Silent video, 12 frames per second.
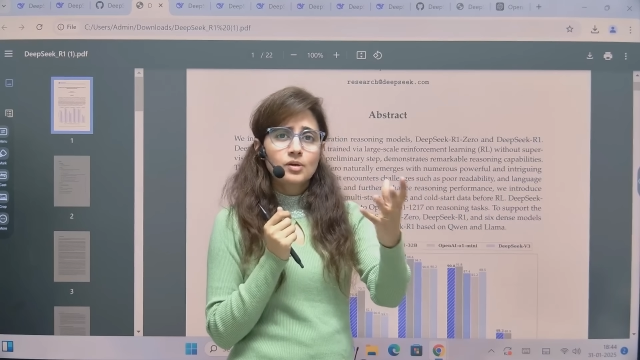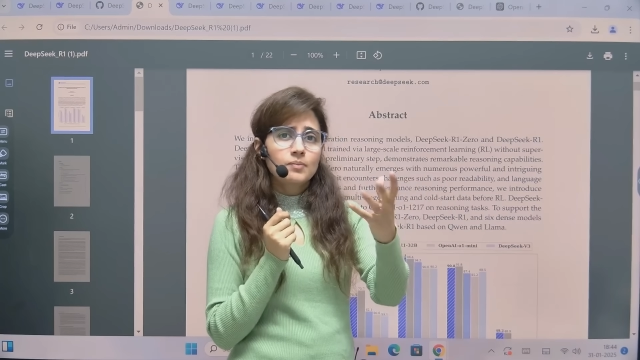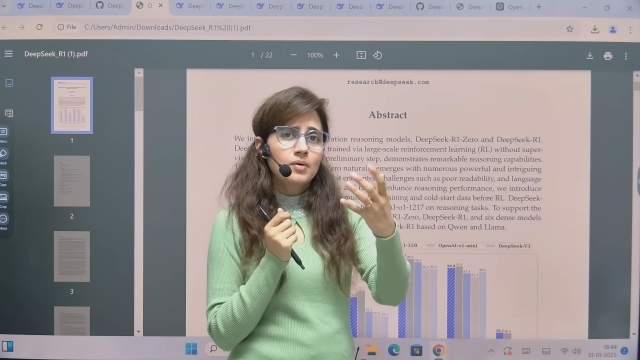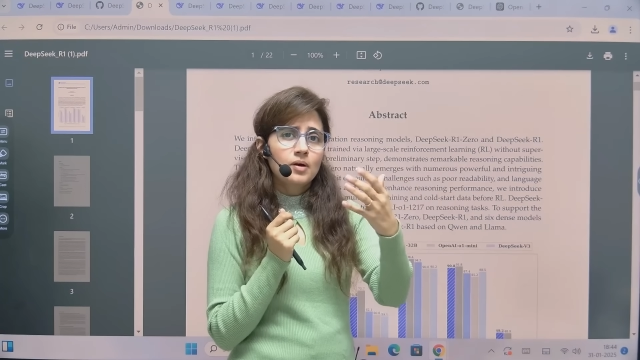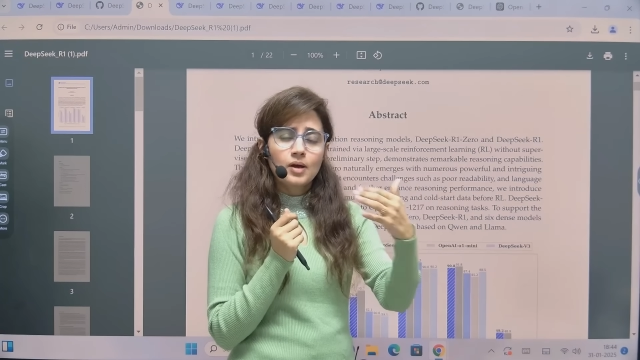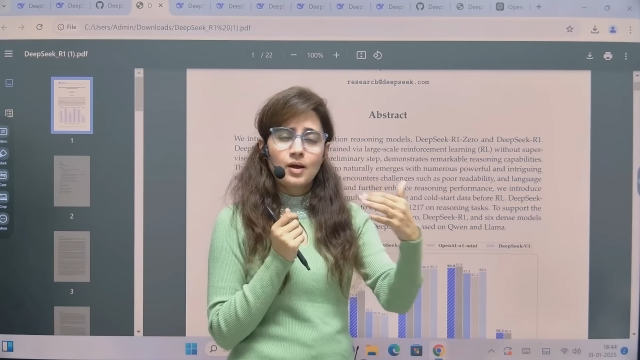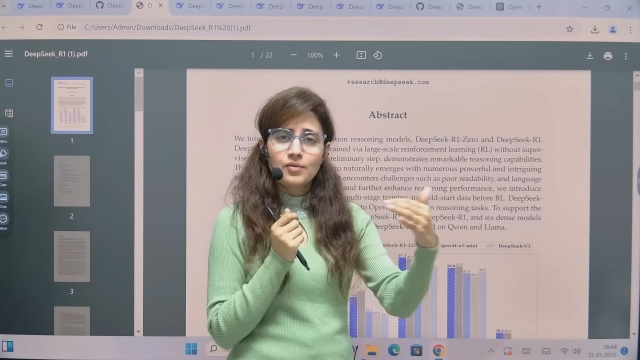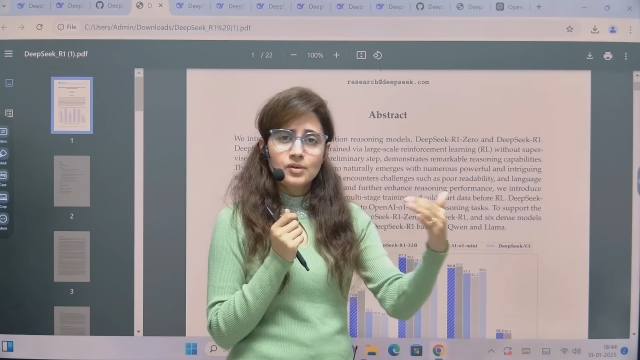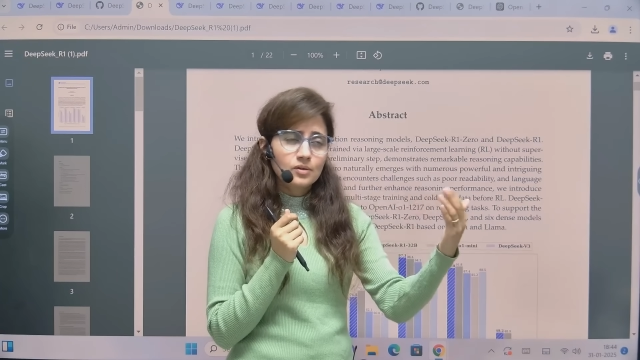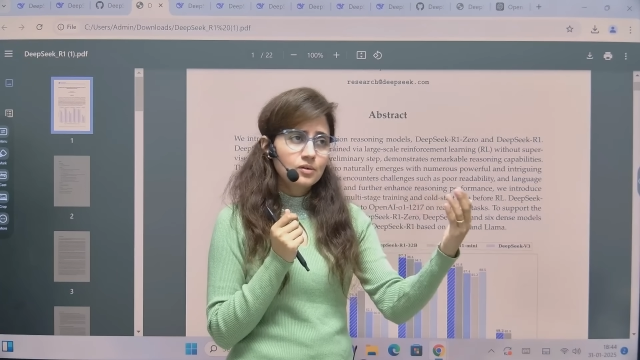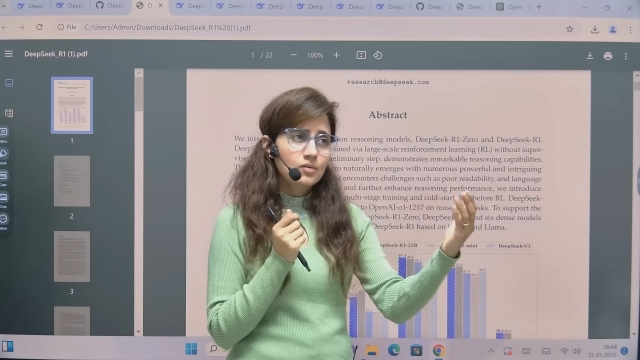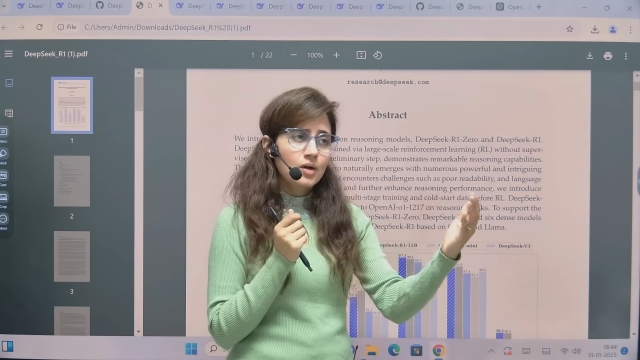some
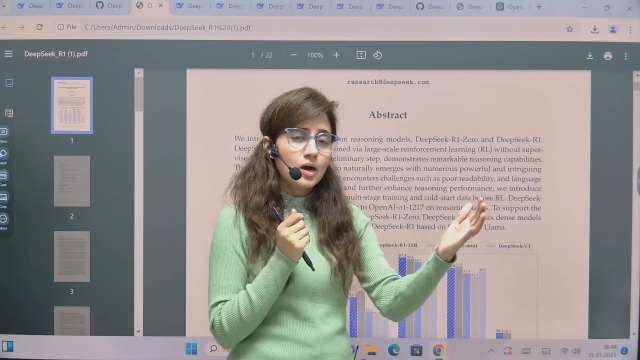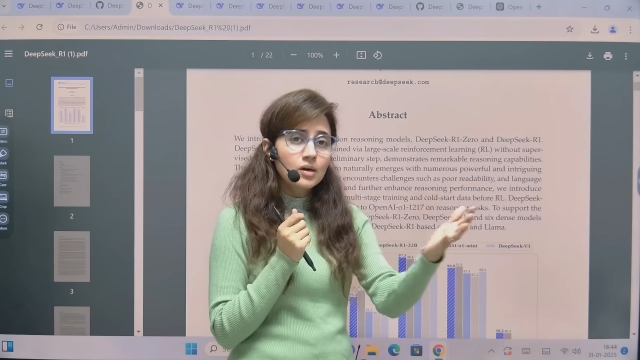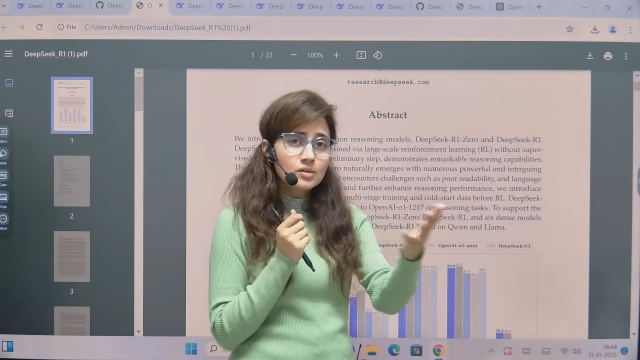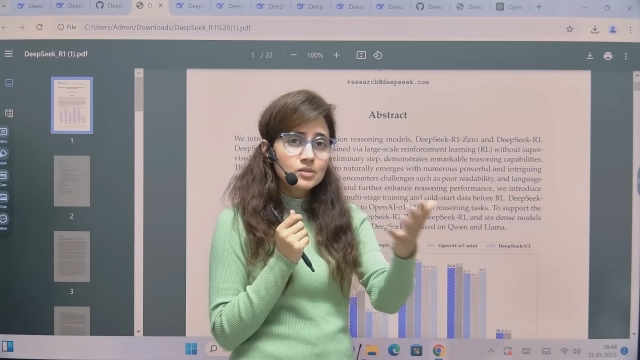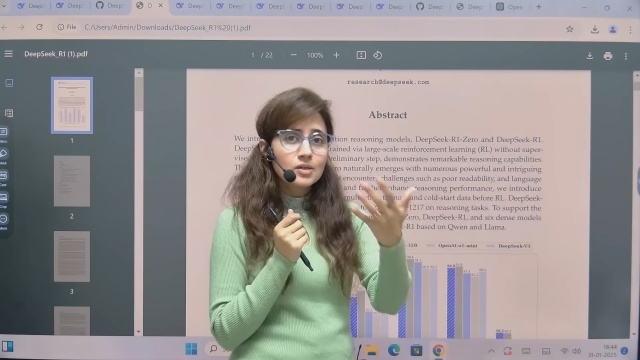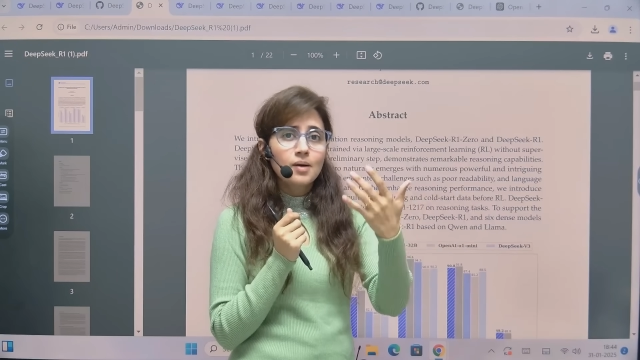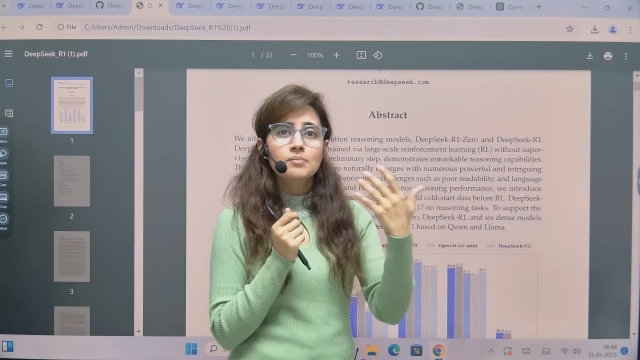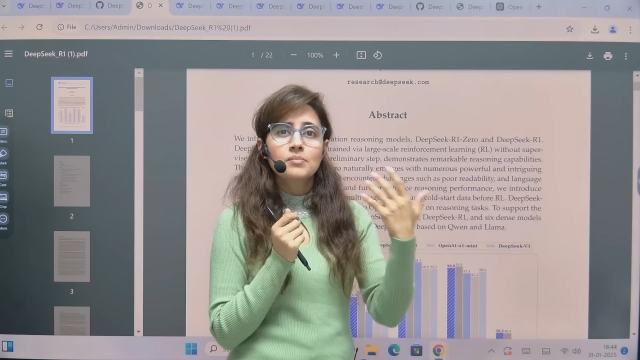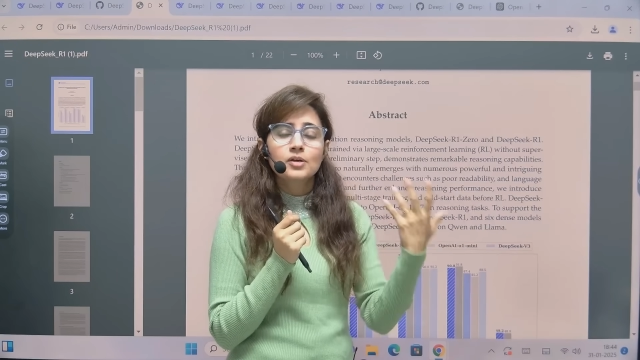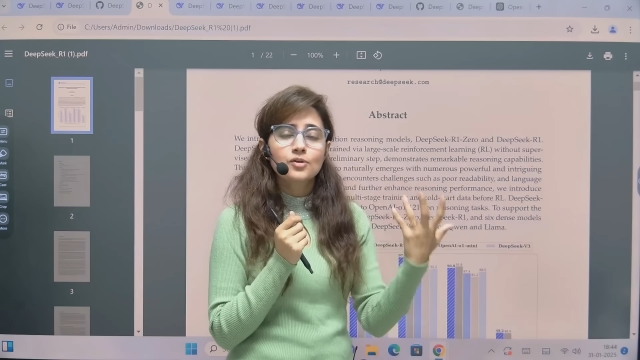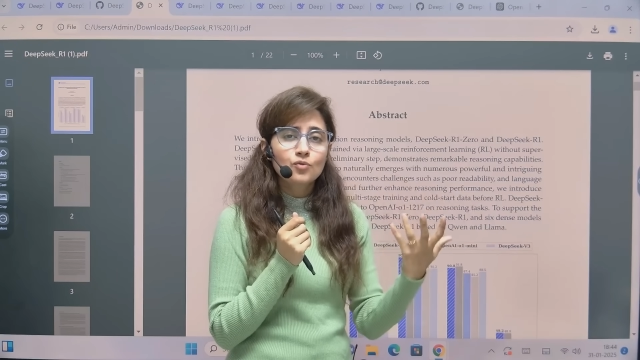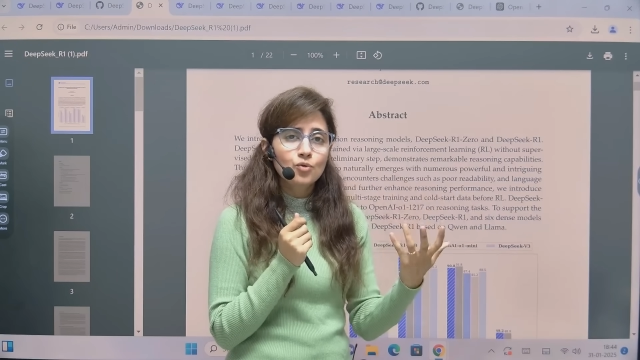having earn some
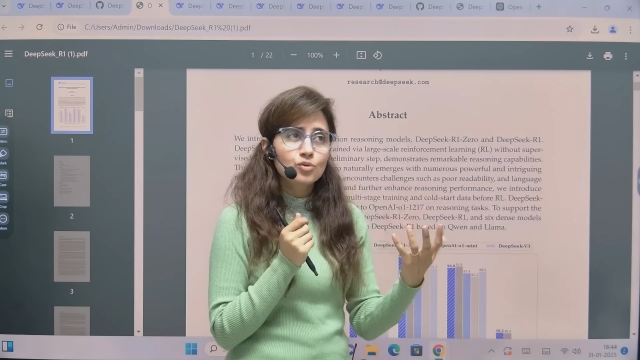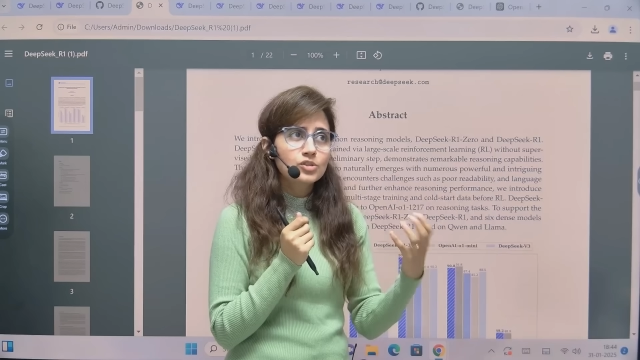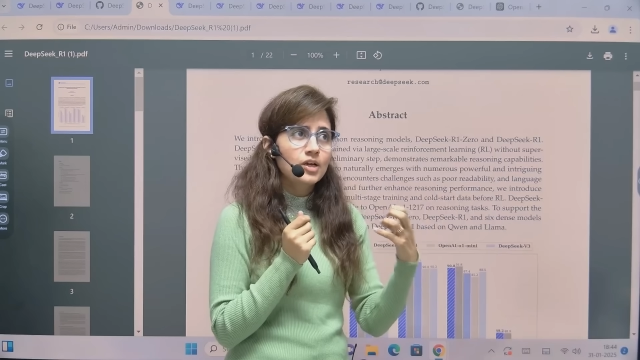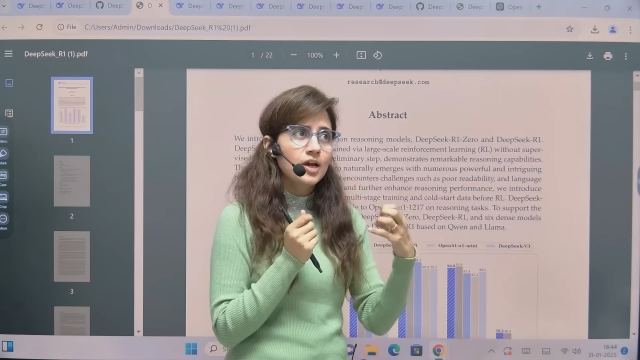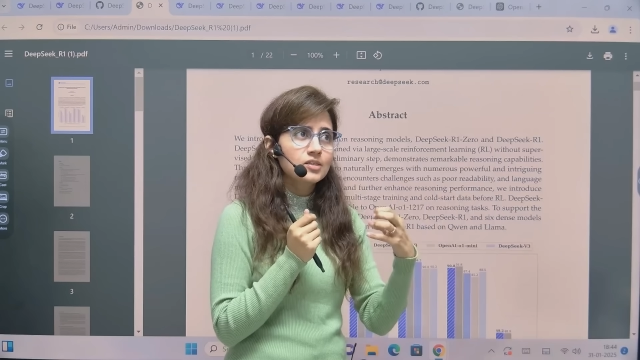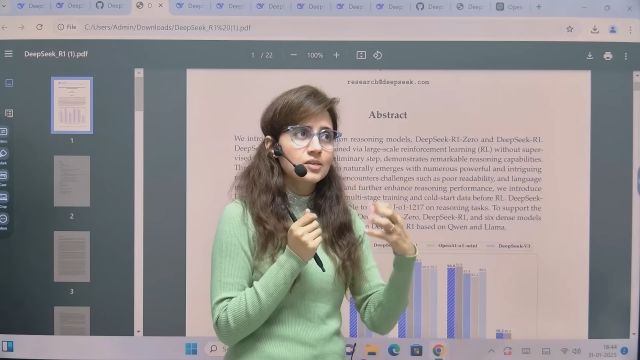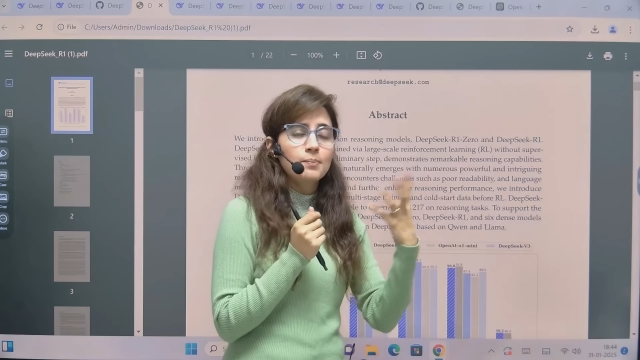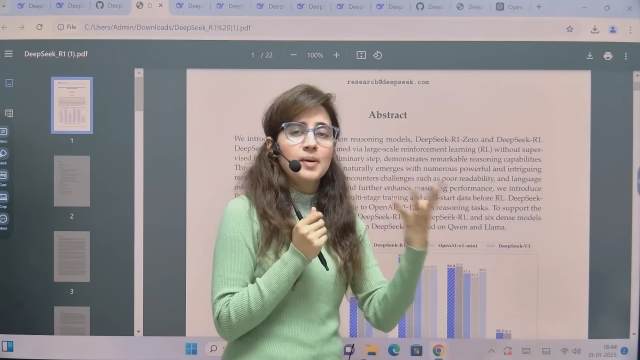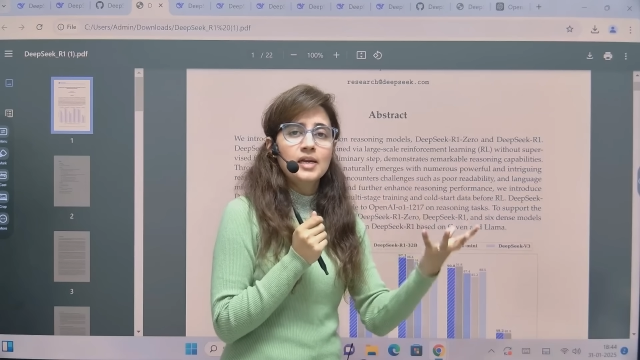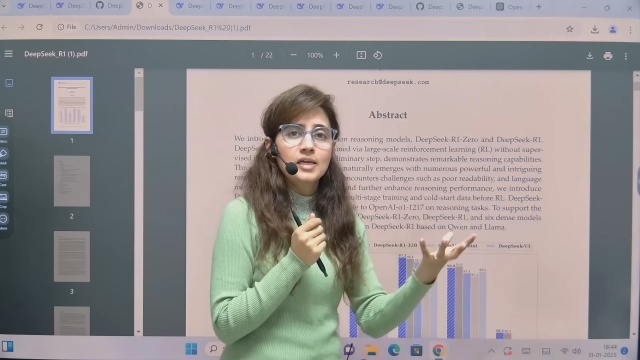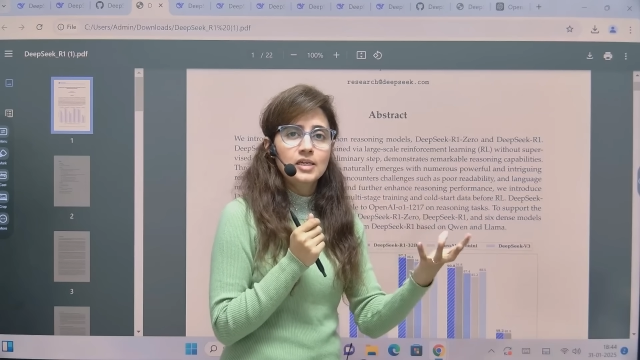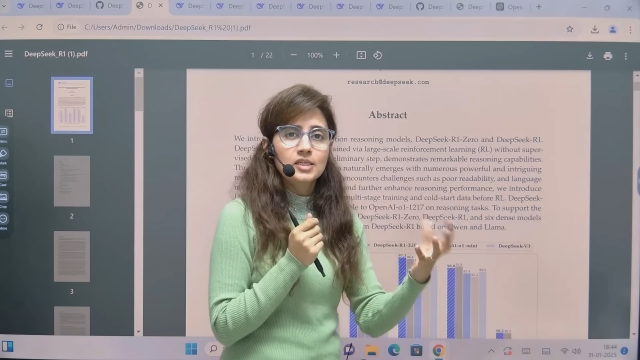rewards and some
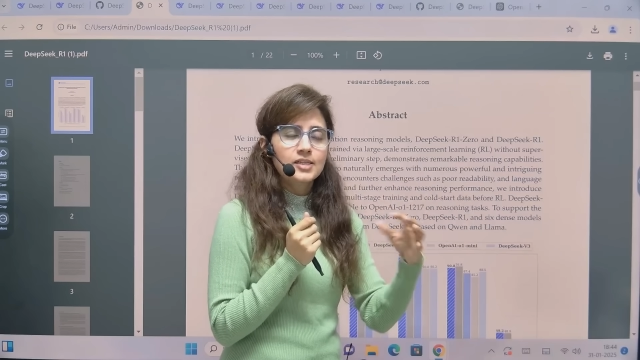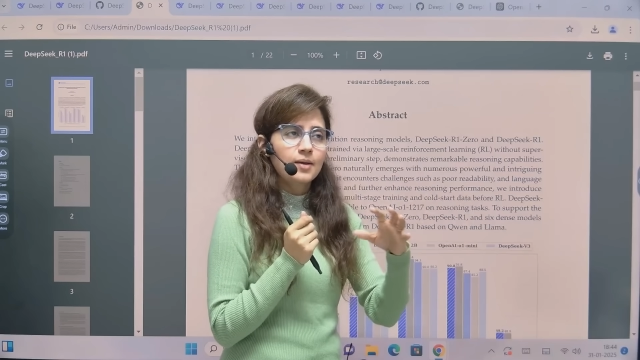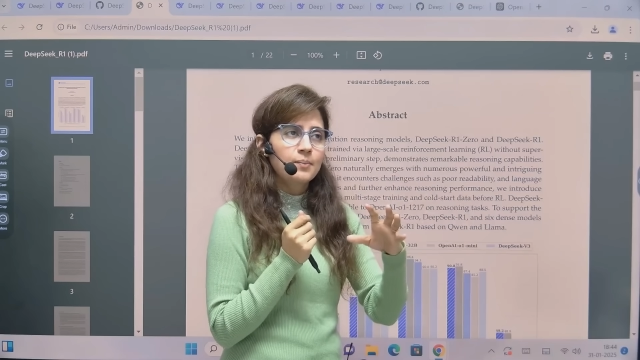penalties,